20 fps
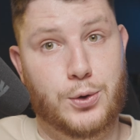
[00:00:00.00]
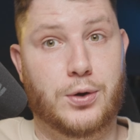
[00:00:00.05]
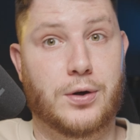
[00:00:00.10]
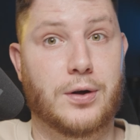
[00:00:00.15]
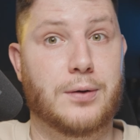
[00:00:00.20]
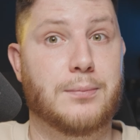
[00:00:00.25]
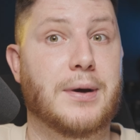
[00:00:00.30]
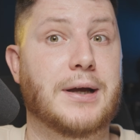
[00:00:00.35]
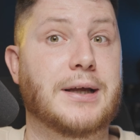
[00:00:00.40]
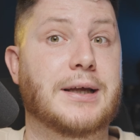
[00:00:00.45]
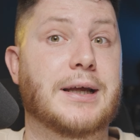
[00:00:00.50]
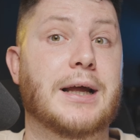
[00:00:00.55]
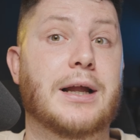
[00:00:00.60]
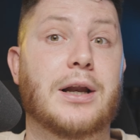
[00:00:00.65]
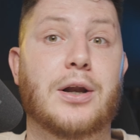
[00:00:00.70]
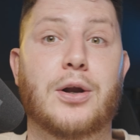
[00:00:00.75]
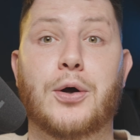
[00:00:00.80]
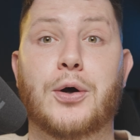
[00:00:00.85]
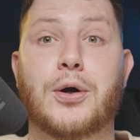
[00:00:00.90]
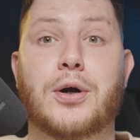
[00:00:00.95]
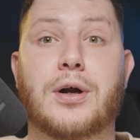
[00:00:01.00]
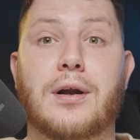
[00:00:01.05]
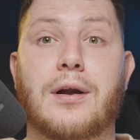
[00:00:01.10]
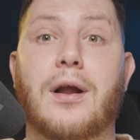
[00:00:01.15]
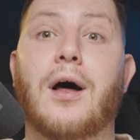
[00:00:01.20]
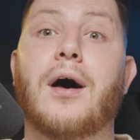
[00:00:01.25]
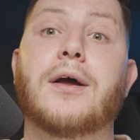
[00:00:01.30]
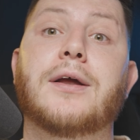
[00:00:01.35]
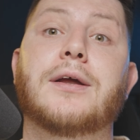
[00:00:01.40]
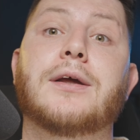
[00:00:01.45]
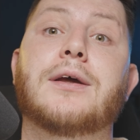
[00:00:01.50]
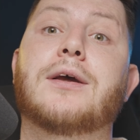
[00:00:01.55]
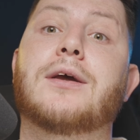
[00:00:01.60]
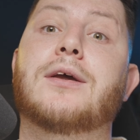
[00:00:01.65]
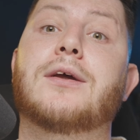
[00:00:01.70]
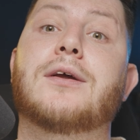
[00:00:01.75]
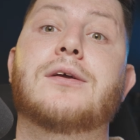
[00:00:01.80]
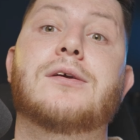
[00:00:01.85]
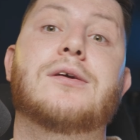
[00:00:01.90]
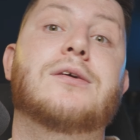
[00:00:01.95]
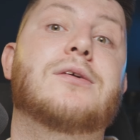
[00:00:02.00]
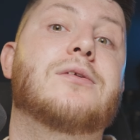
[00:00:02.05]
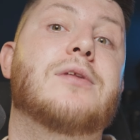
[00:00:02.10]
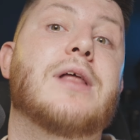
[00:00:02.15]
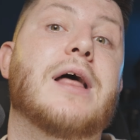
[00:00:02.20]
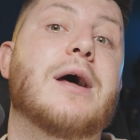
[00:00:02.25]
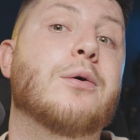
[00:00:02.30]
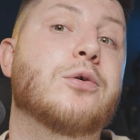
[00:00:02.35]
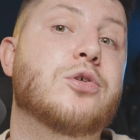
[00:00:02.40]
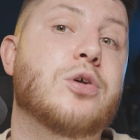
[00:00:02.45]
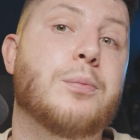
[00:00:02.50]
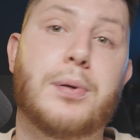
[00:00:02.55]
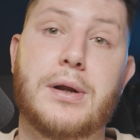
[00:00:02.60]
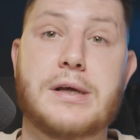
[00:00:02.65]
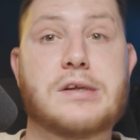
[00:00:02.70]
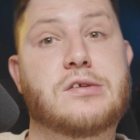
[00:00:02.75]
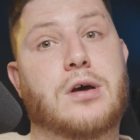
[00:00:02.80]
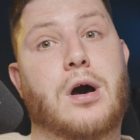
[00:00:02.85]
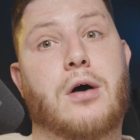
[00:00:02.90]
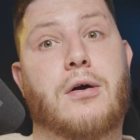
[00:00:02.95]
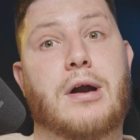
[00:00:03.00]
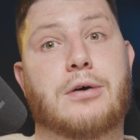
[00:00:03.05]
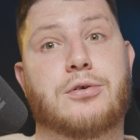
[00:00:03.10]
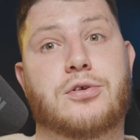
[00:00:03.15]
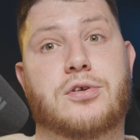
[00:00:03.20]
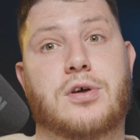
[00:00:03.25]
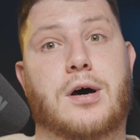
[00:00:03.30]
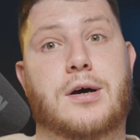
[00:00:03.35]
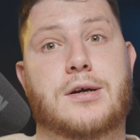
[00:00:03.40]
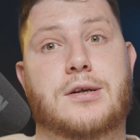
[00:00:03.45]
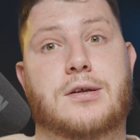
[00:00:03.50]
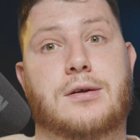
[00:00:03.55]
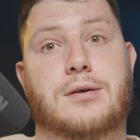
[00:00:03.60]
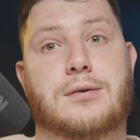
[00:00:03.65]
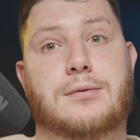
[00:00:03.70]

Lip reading: could make it look like there was a police car outside.